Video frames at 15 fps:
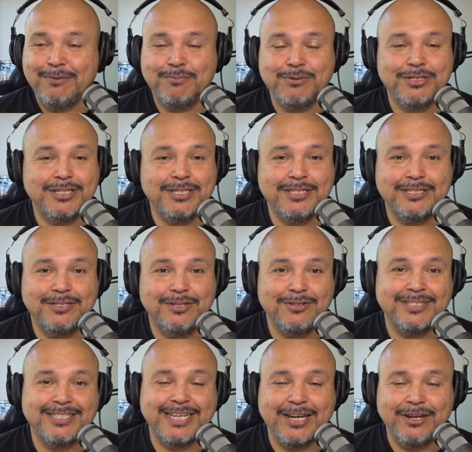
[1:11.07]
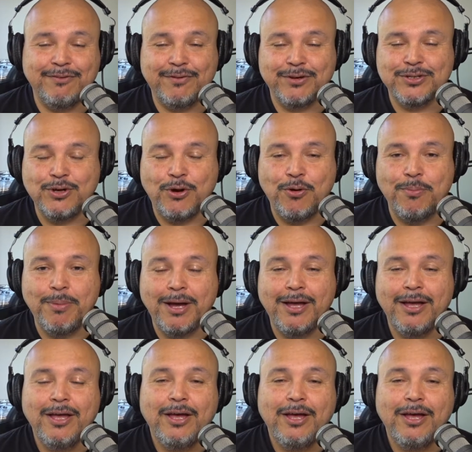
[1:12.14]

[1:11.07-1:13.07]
which is the 2nd of October,